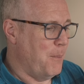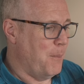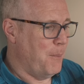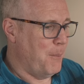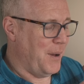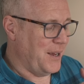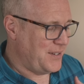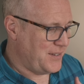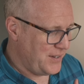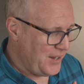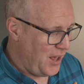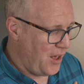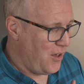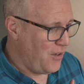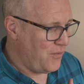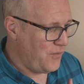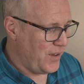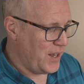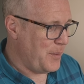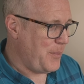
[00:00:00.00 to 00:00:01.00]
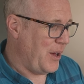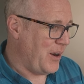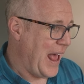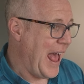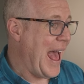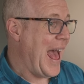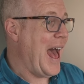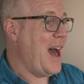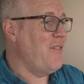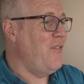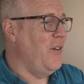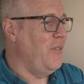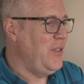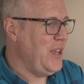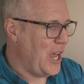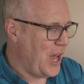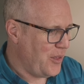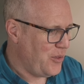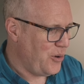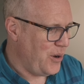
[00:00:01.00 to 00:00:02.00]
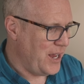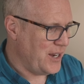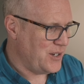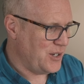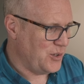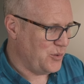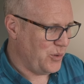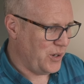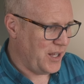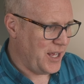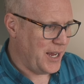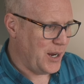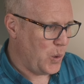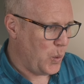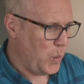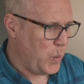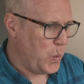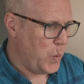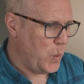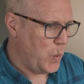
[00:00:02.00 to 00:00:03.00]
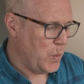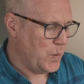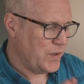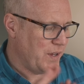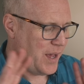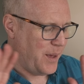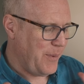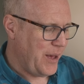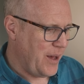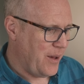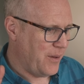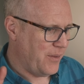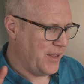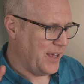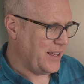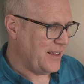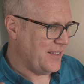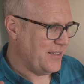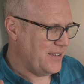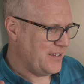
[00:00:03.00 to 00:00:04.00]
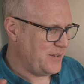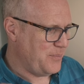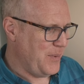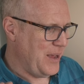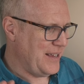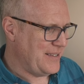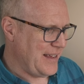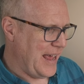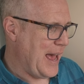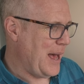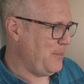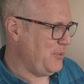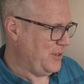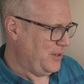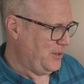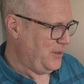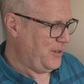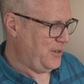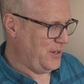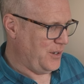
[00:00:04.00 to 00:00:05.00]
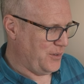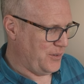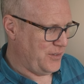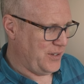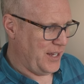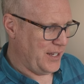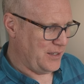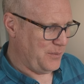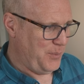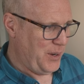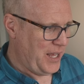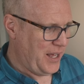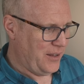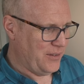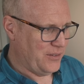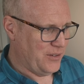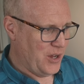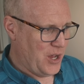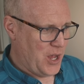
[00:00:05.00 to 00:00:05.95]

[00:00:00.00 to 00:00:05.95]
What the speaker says: Myself and about half of the other agents were like, time out. Like, this makes absolutely no sense, because